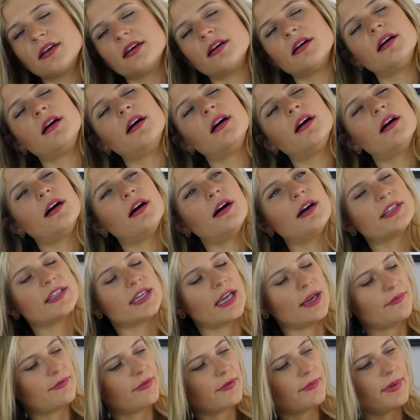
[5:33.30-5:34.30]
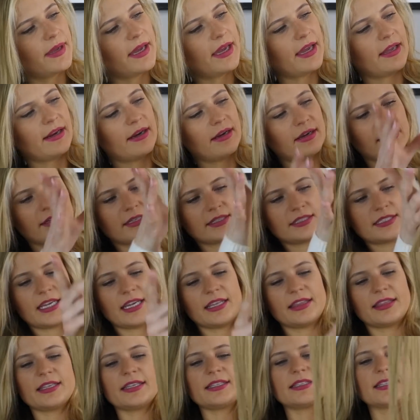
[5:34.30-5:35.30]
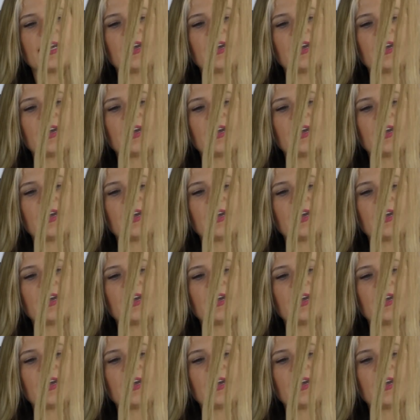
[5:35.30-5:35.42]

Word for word: uh, time for bed, take these